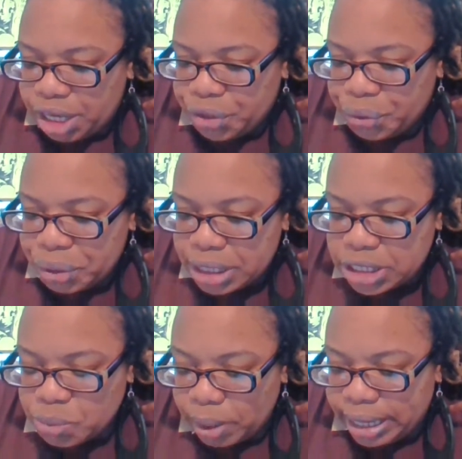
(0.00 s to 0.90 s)
In early
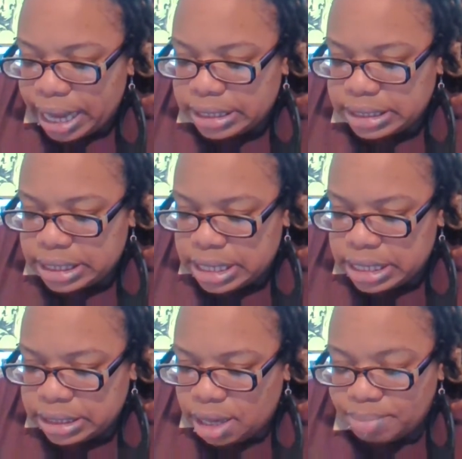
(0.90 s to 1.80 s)

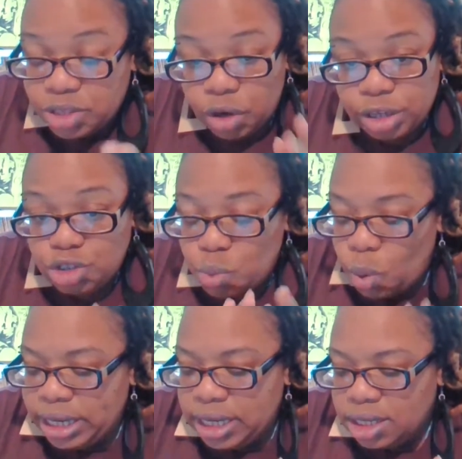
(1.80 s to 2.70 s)
2018, I'm sorry,
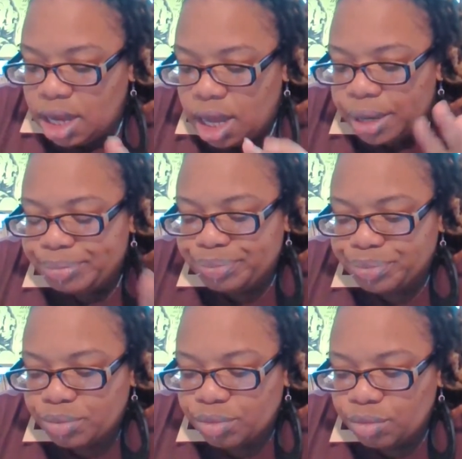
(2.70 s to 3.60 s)

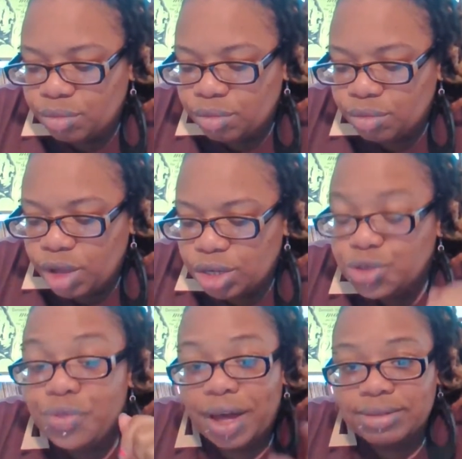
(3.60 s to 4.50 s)

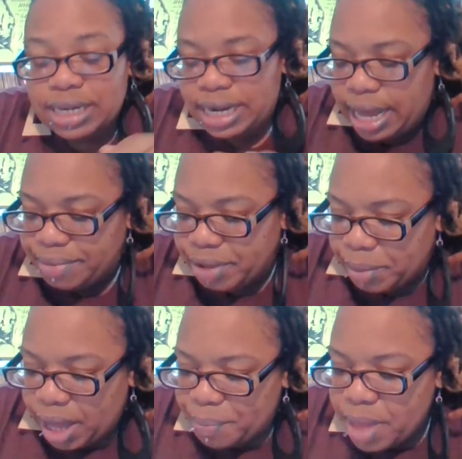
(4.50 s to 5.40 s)
2008, there
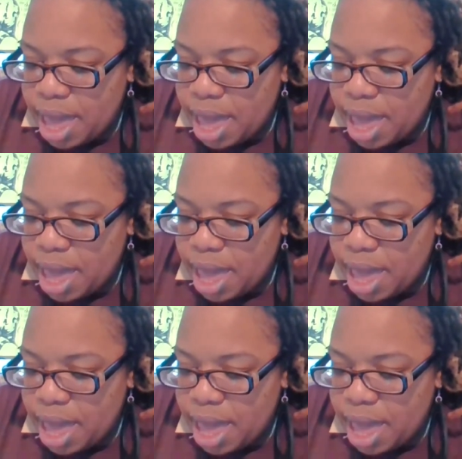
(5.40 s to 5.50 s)
we go.